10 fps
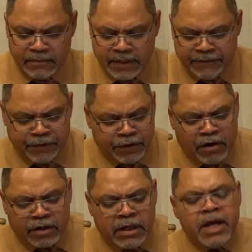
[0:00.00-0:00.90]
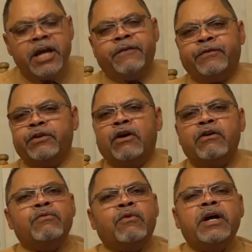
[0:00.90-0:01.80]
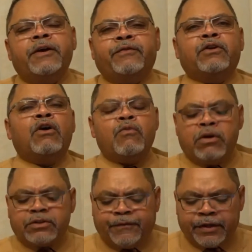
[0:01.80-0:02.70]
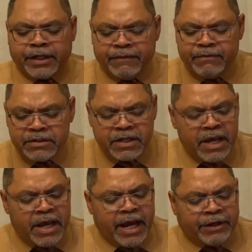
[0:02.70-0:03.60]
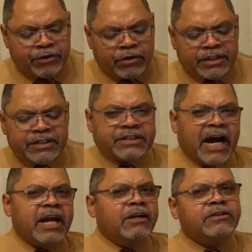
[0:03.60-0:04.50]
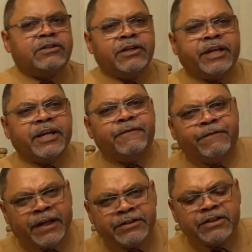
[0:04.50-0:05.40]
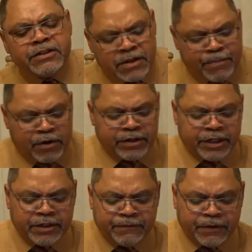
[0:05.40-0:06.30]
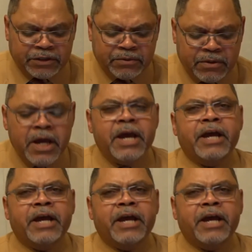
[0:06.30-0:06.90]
If you don't want forgiveness and your desire to get vengeance upon an individual,